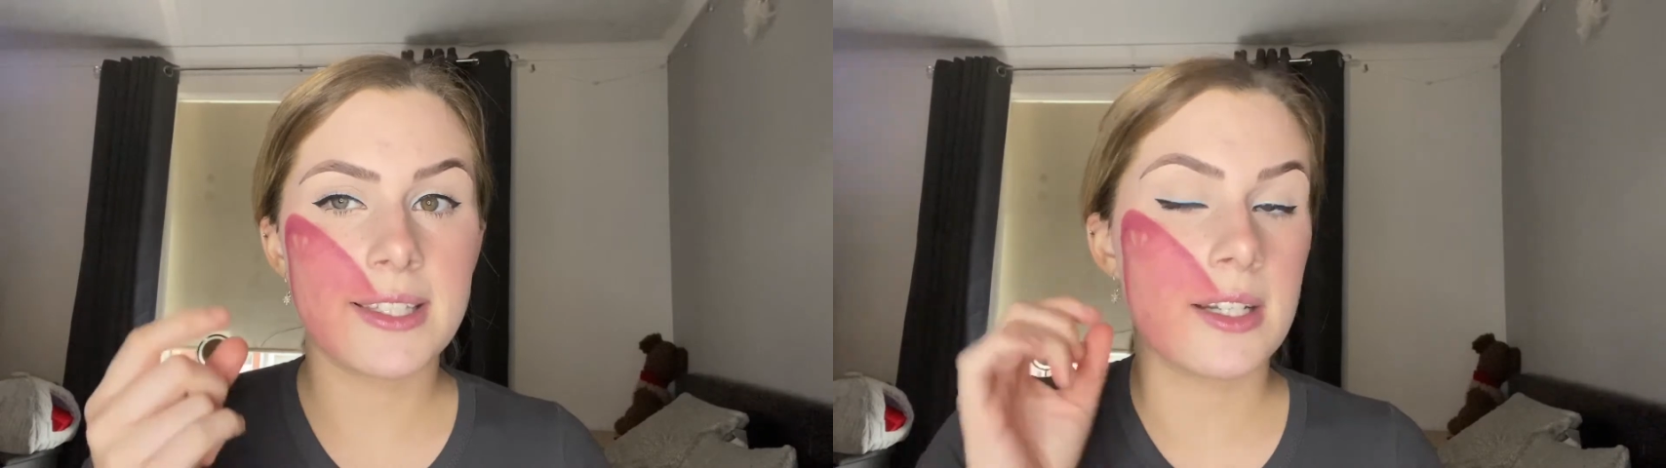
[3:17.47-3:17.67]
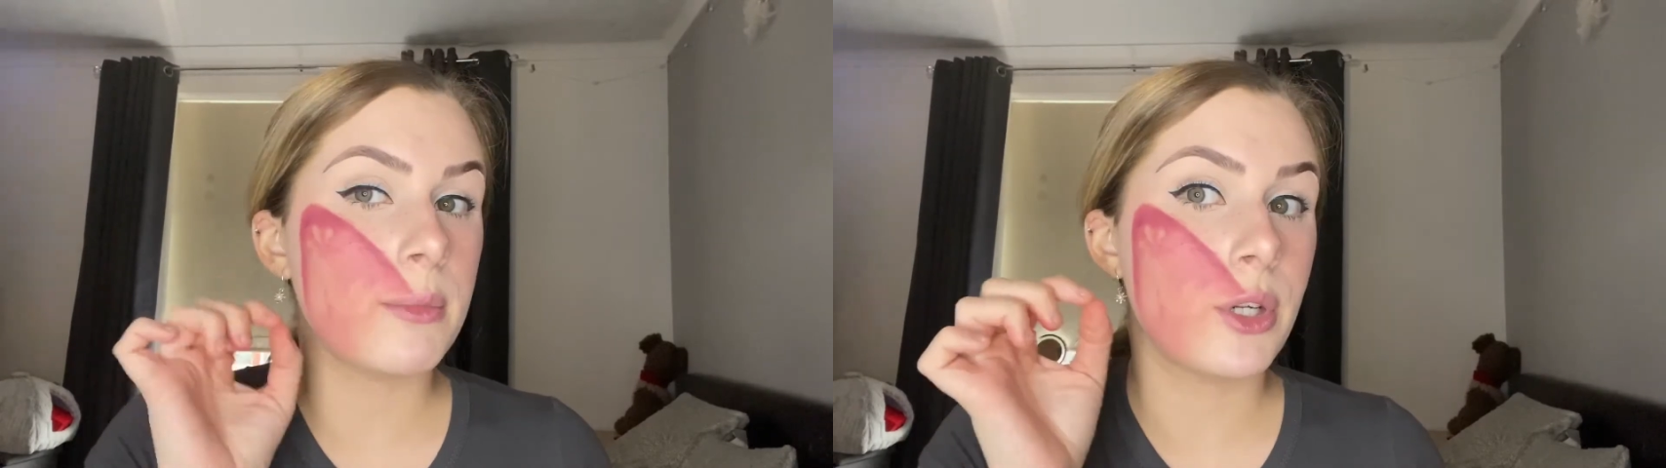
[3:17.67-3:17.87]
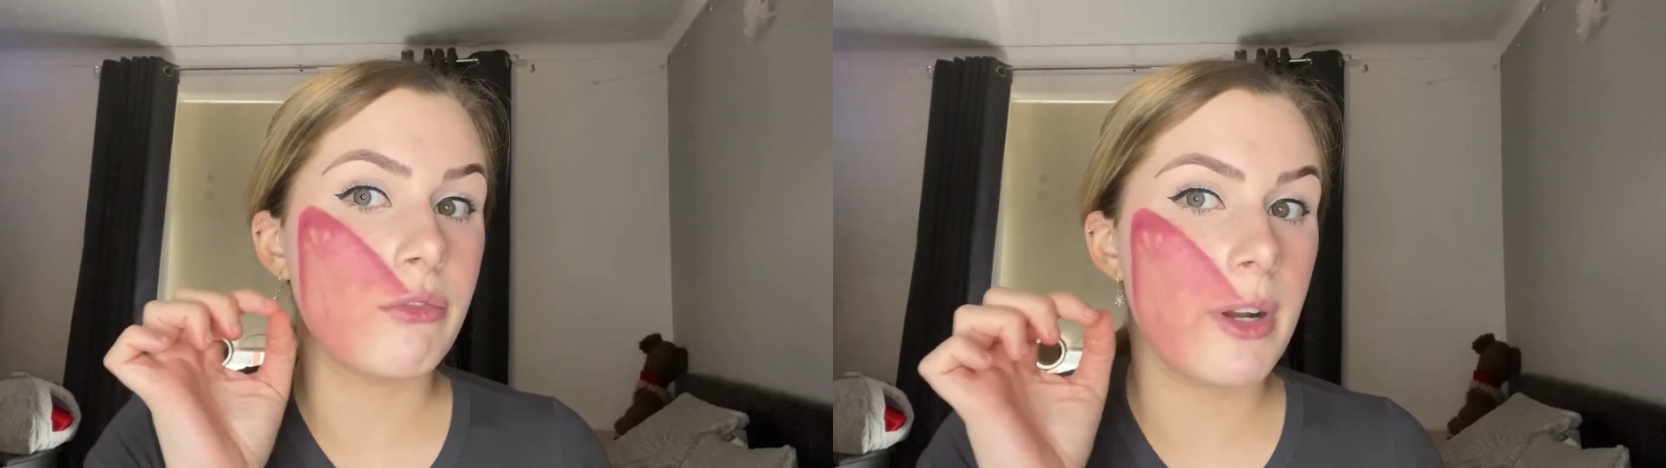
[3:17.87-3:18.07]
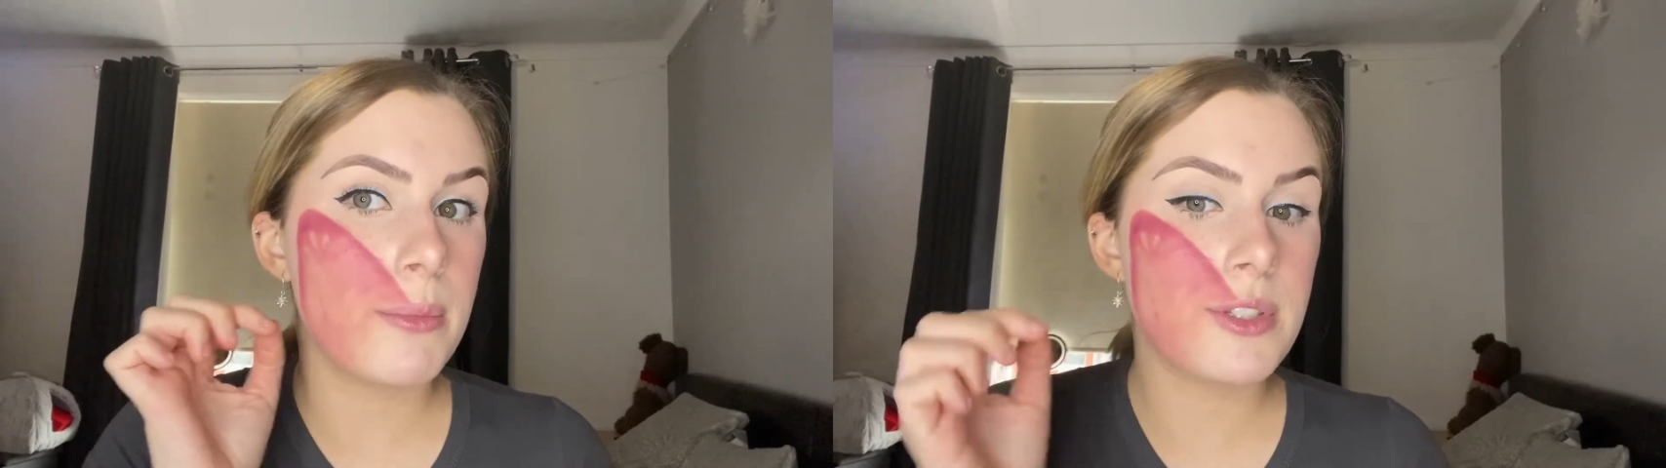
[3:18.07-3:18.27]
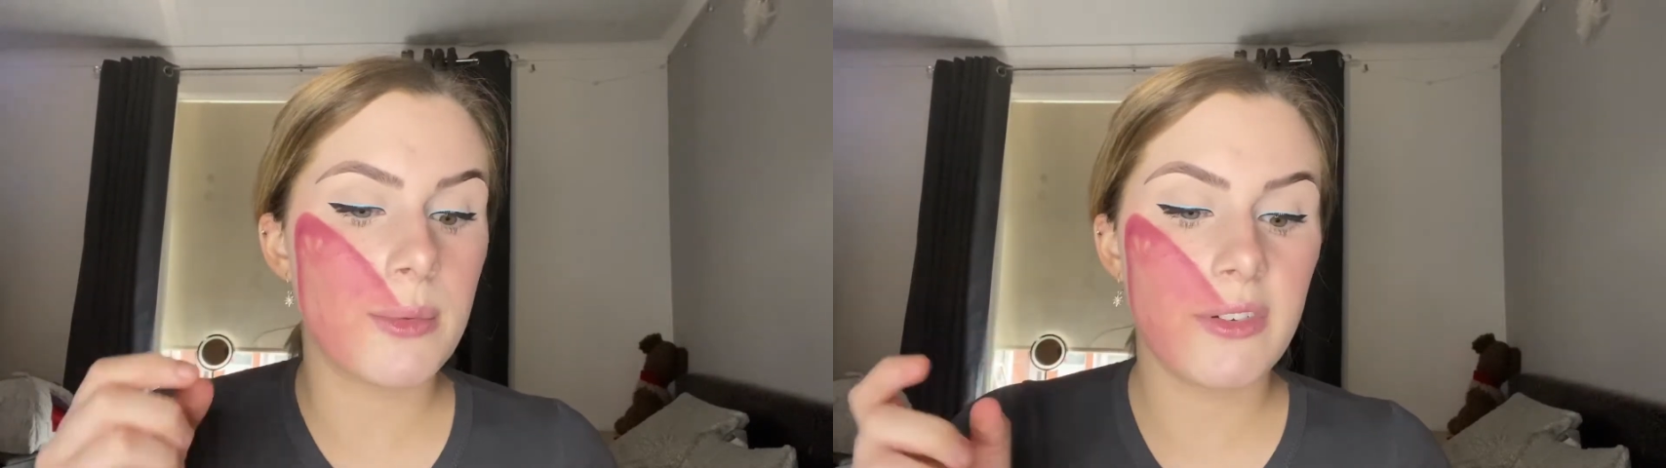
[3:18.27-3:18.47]
and I'm going to rip
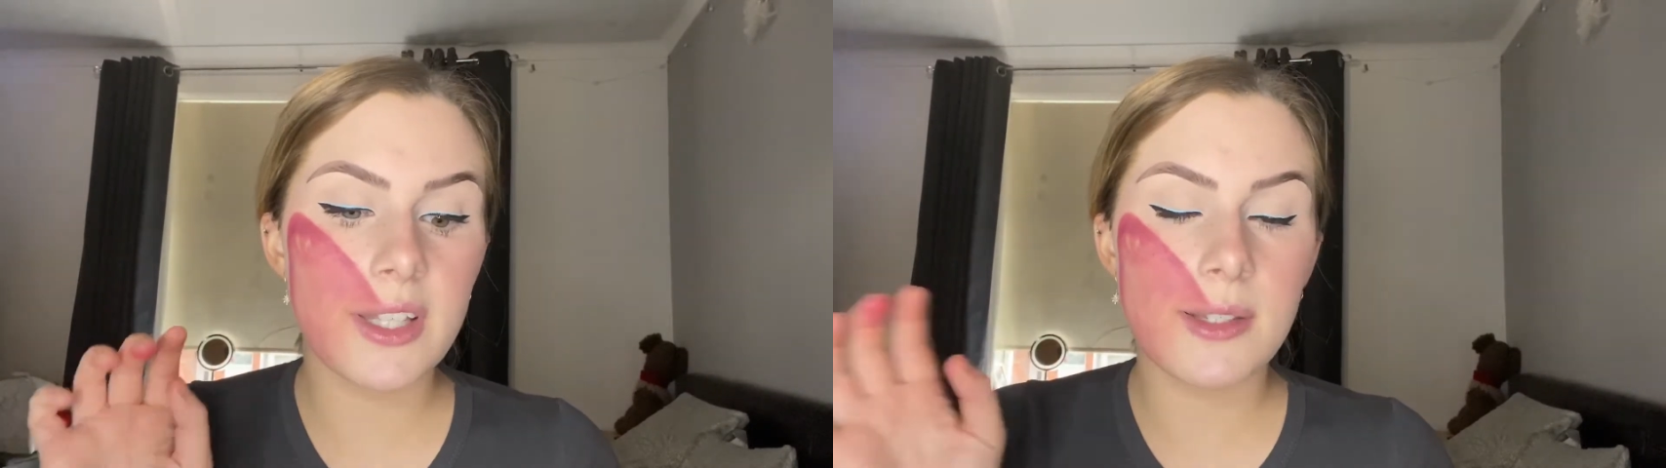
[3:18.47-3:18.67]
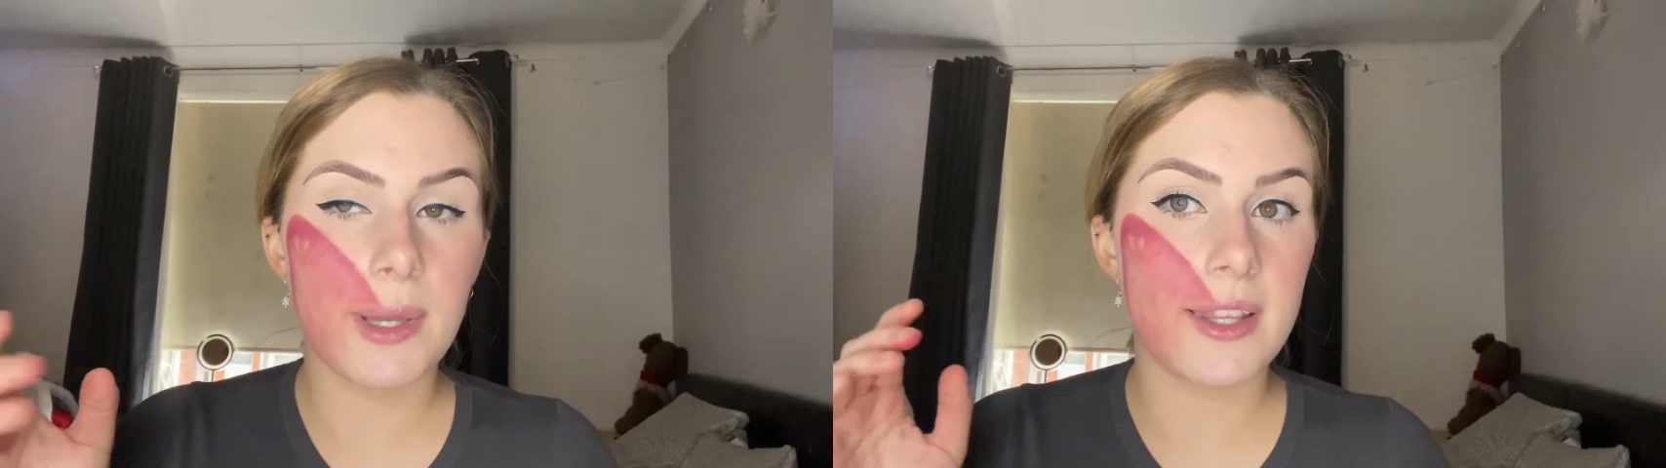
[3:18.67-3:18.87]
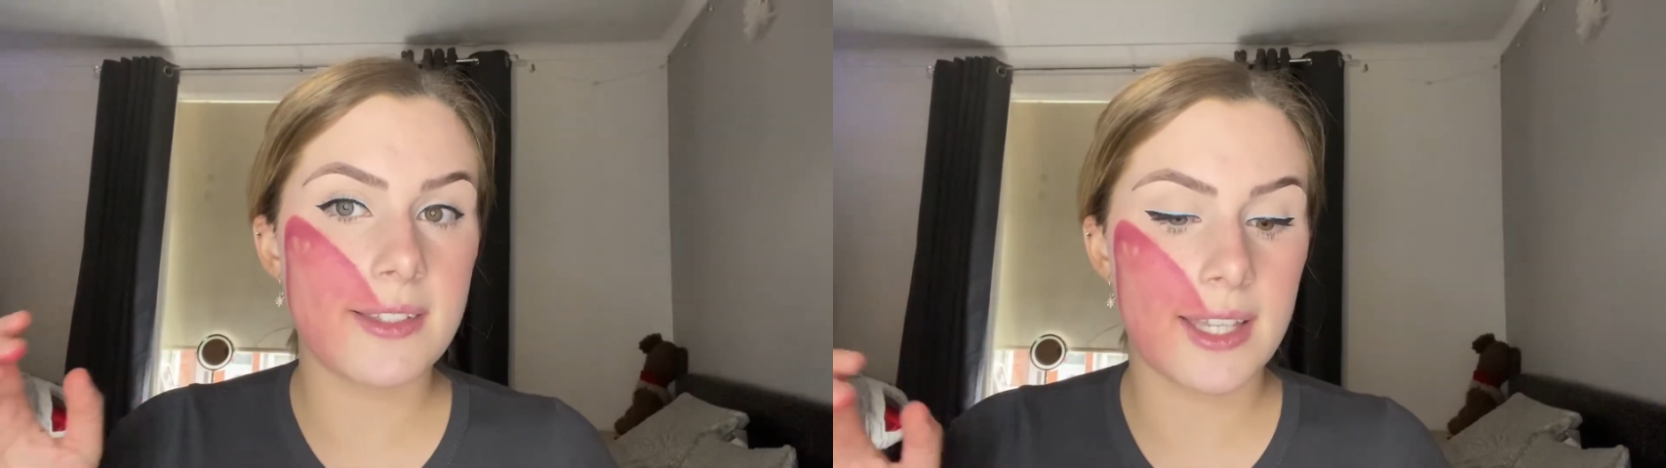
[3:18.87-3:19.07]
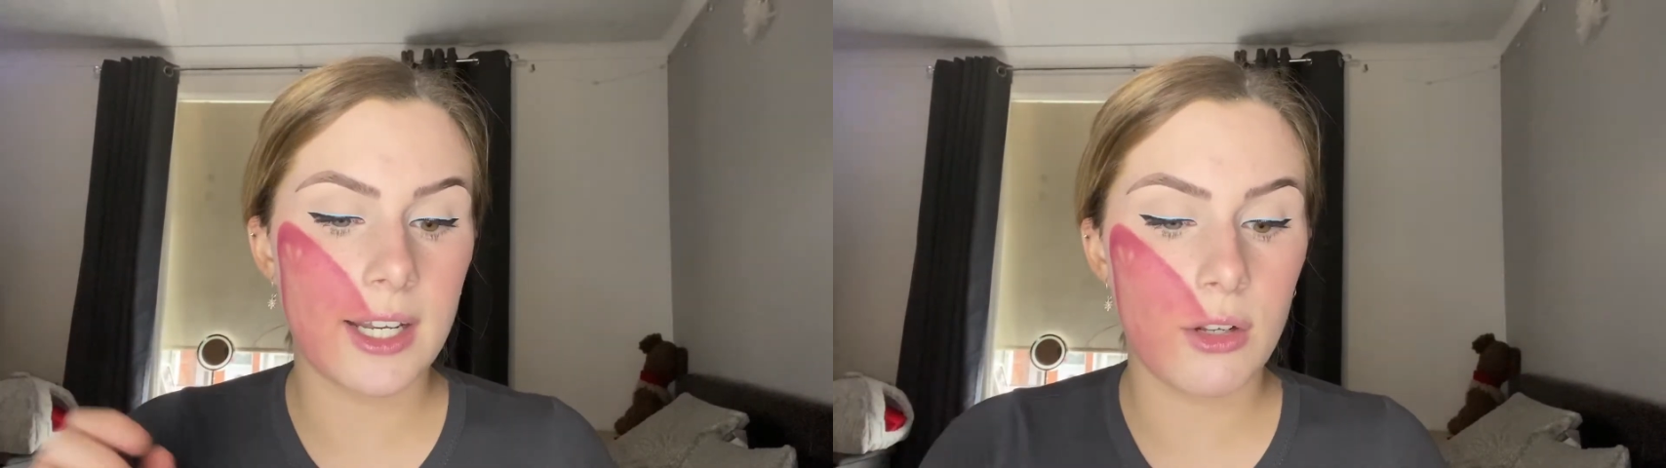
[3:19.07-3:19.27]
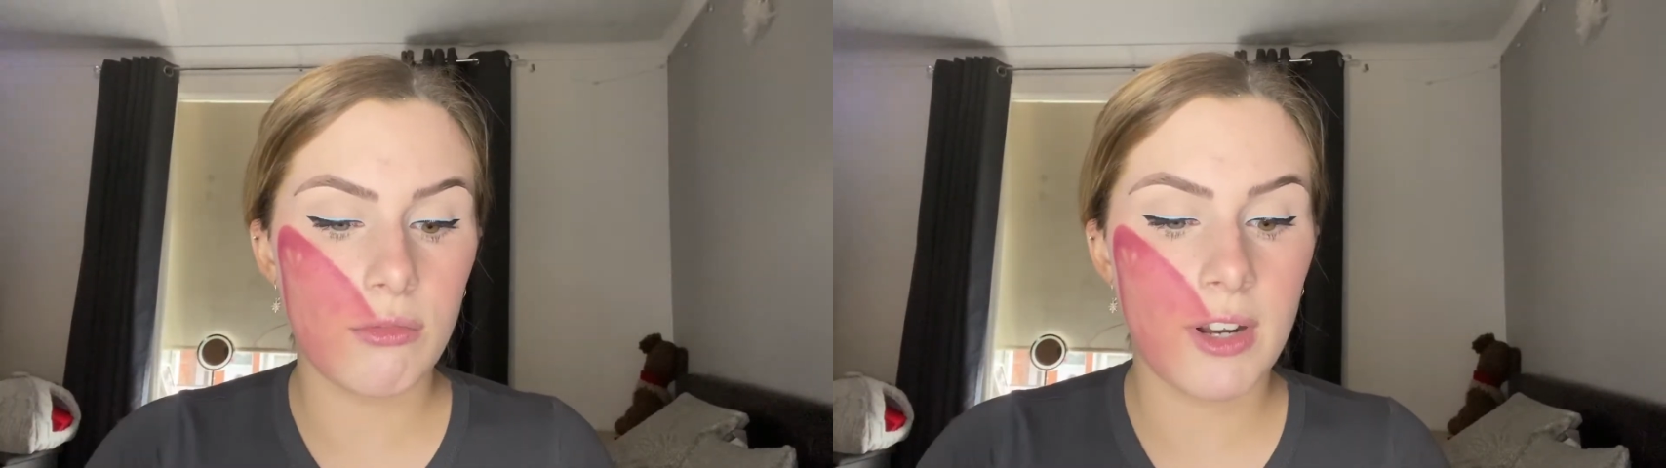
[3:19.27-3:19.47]
some of it to make the skin
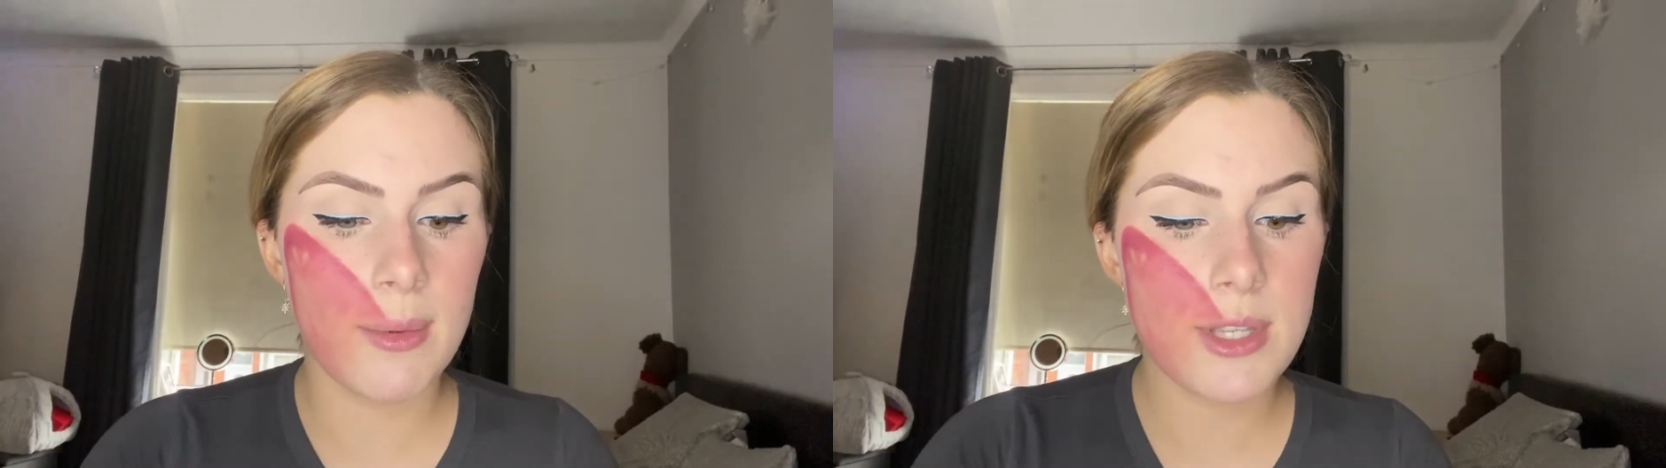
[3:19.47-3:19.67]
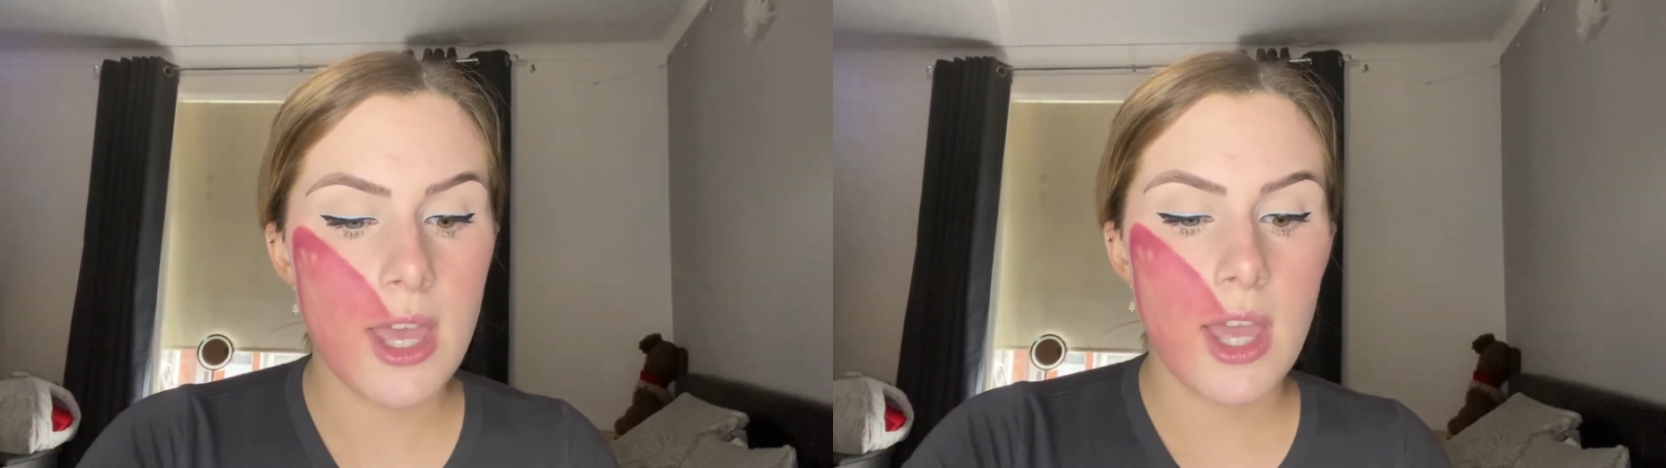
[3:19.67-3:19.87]
look ripped